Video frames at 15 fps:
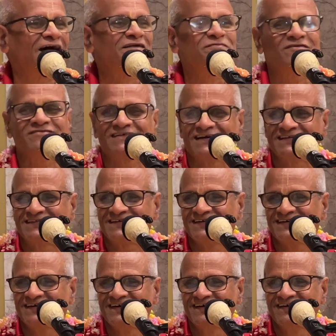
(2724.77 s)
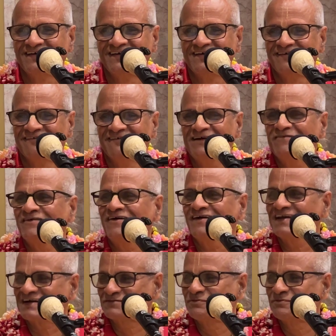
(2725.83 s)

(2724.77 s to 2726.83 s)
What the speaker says: far from death? We have all